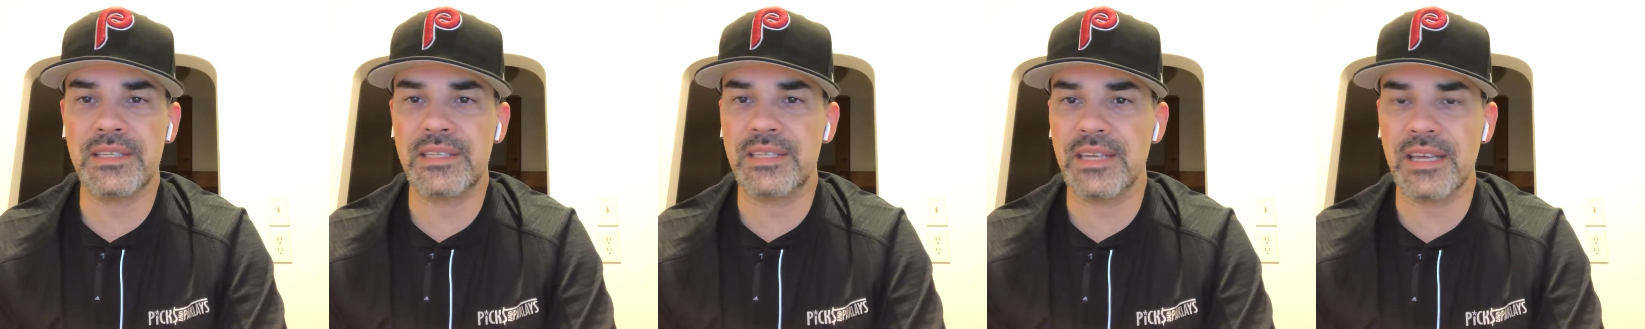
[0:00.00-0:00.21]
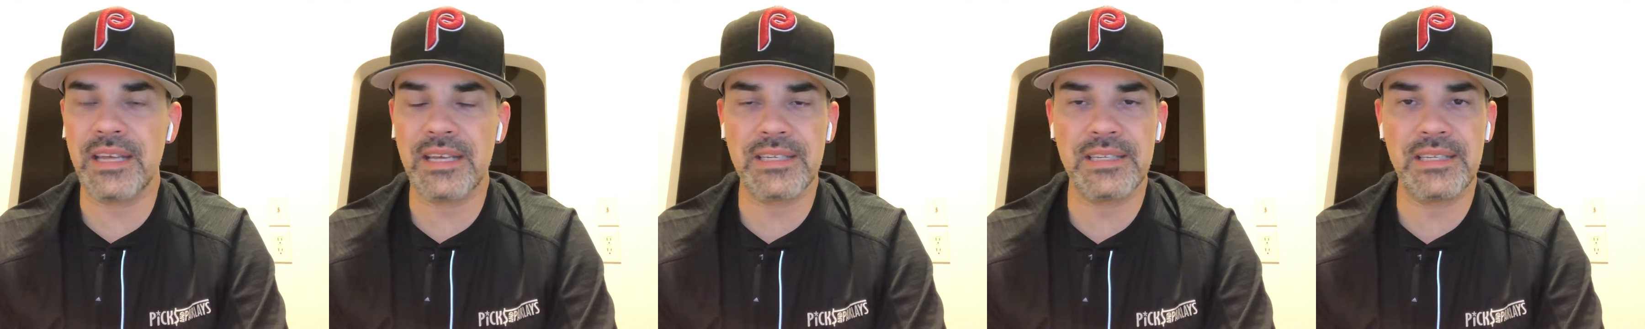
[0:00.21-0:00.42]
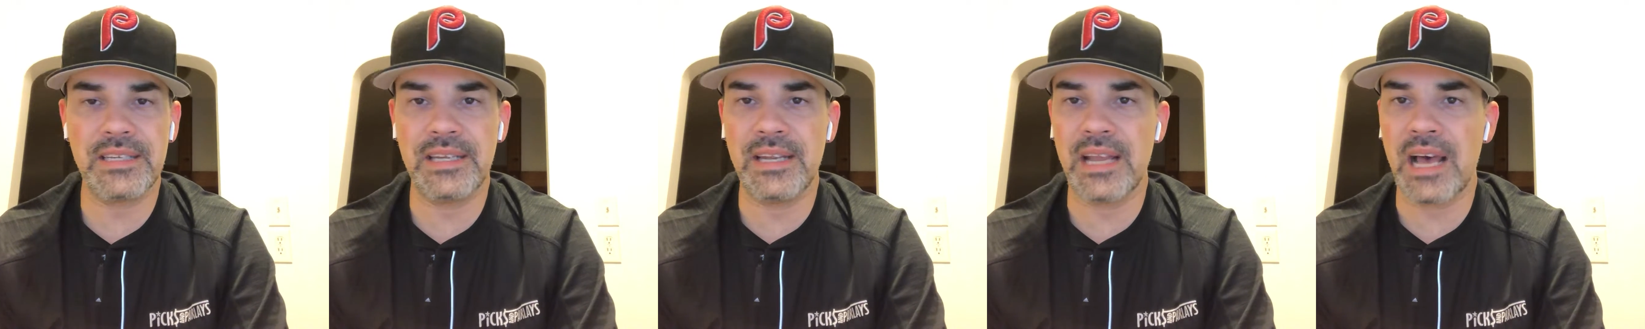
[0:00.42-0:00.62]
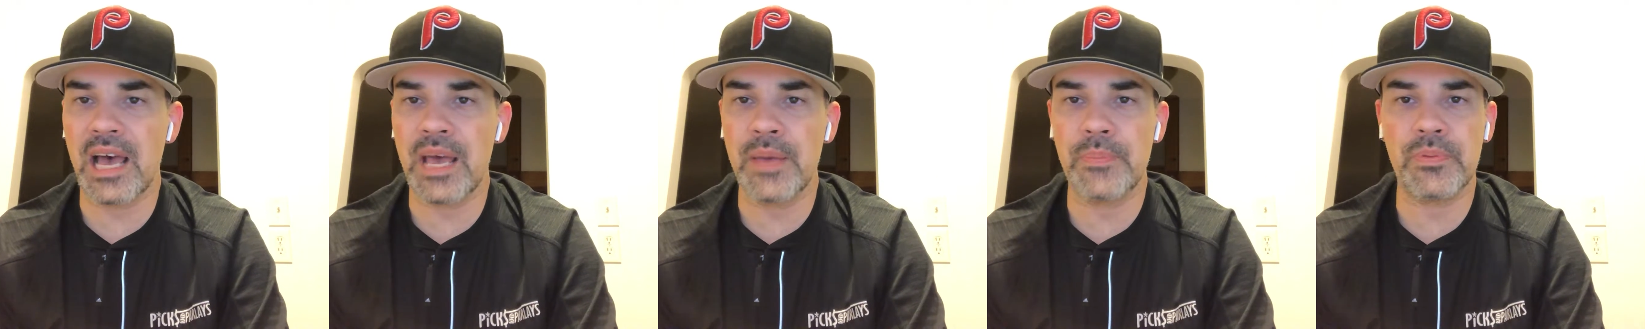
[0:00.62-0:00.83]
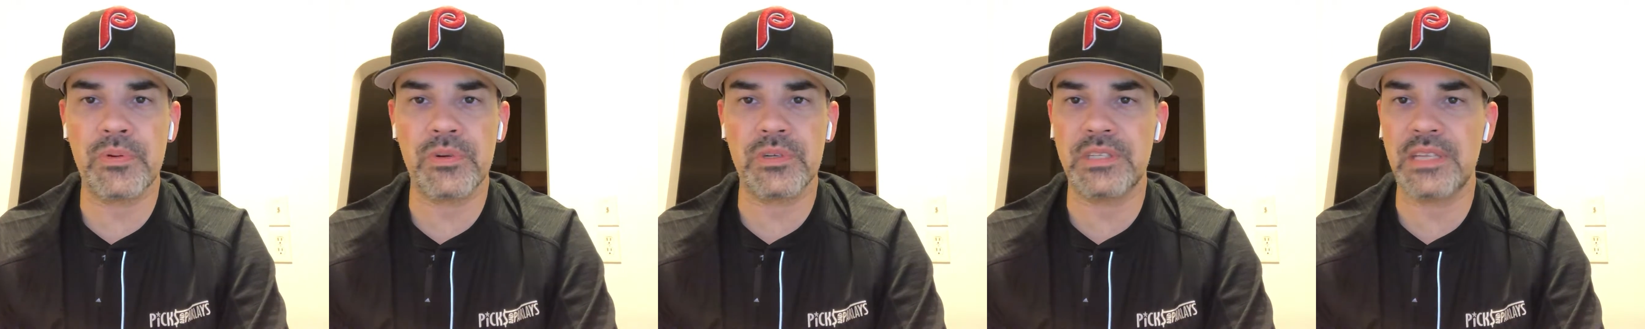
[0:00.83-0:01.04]

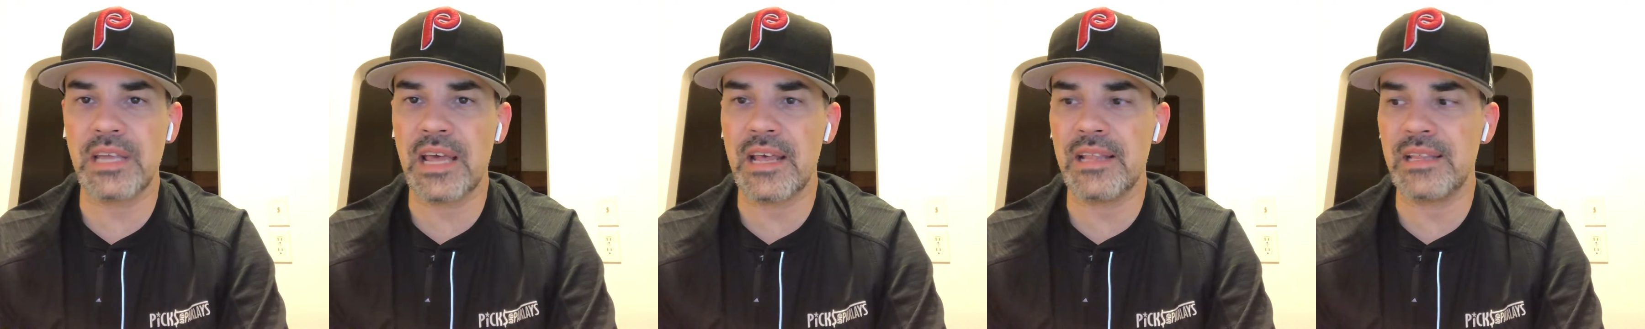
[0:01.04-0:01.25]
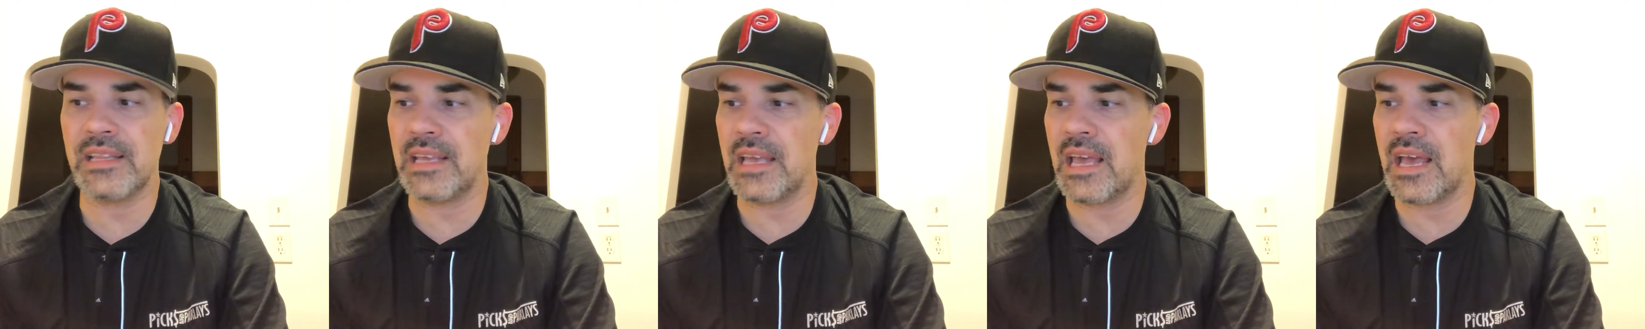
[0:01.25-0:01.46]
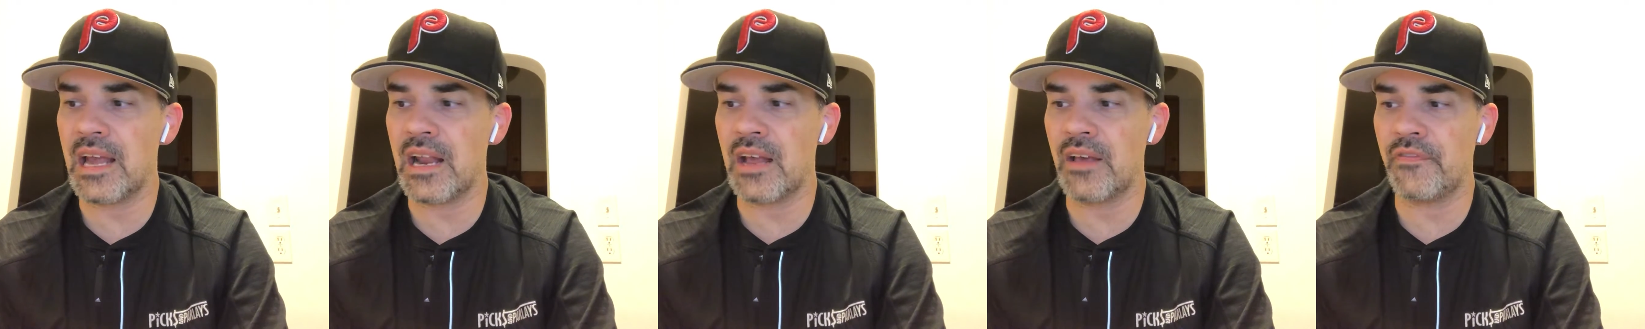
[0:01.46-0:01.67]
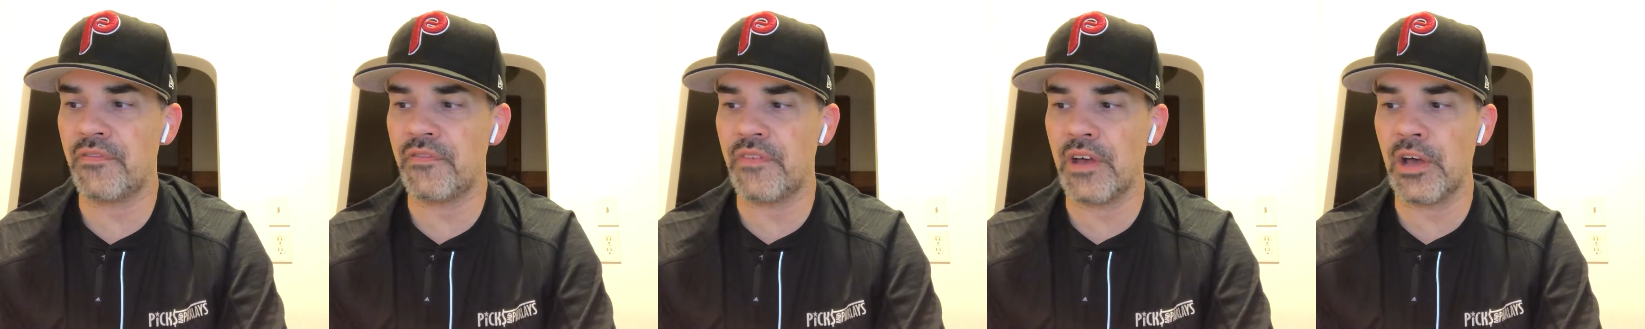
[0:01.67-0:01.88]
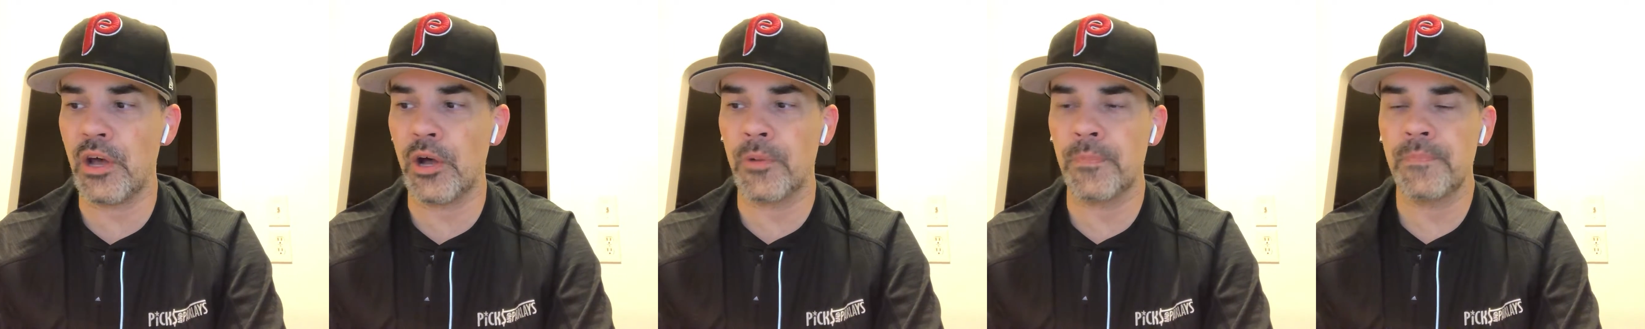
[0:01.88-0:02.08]
69% in the
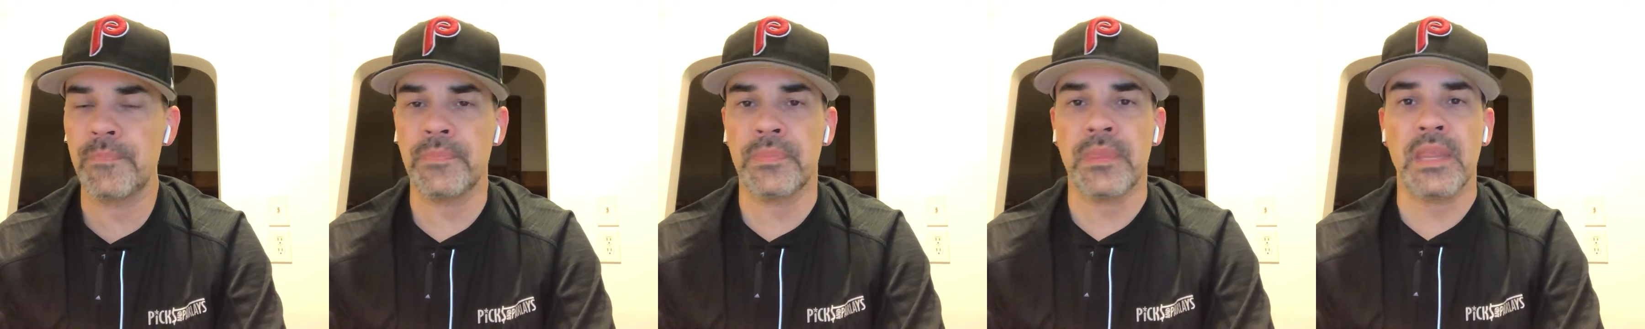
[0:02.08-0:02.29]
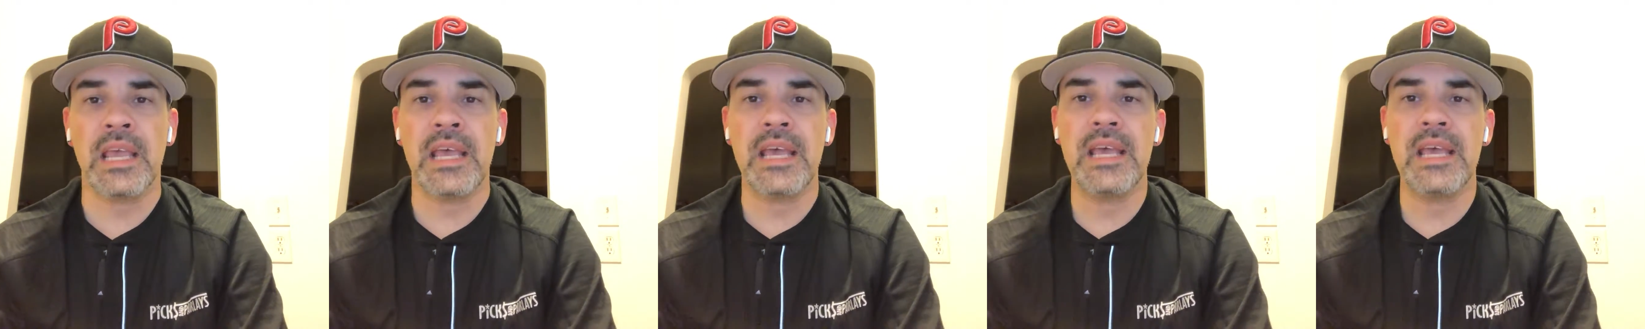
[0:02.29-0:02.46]
NFL.